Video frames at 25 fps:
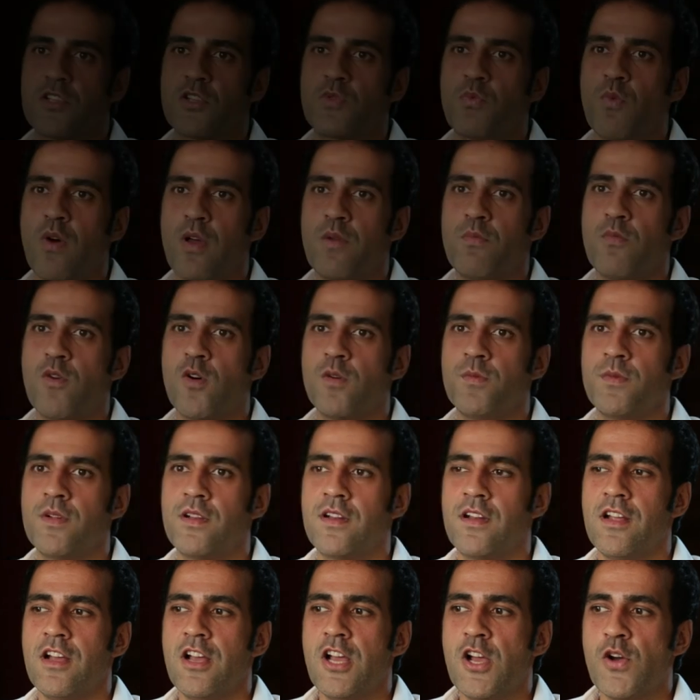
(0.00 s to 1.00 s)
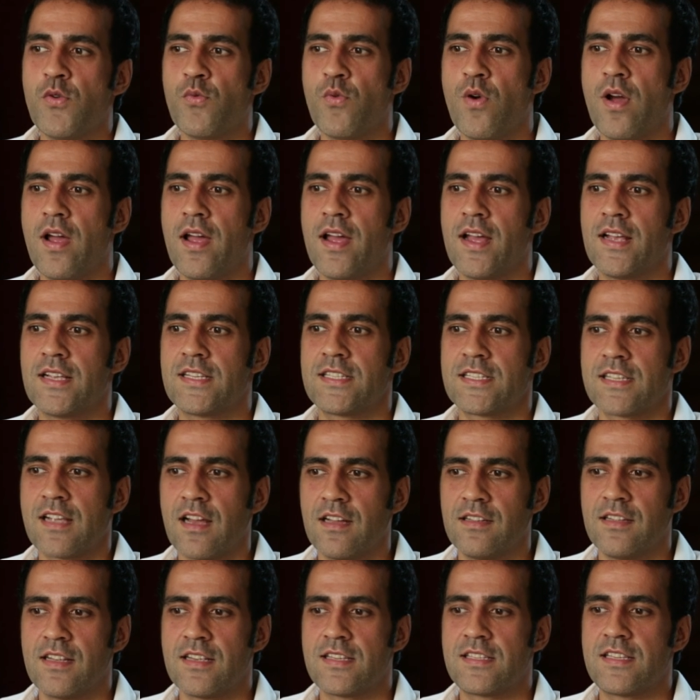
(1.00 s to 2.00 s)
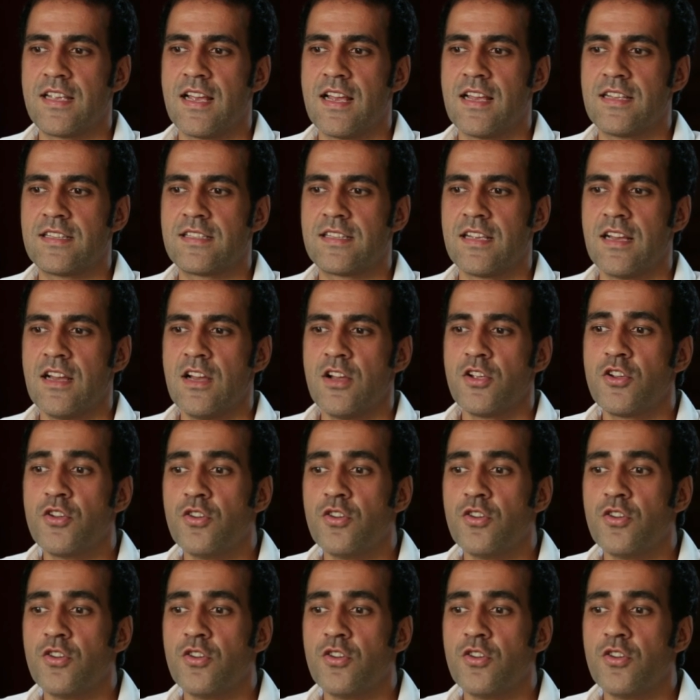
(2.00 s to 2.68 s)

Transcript: this one moment where Skanda says,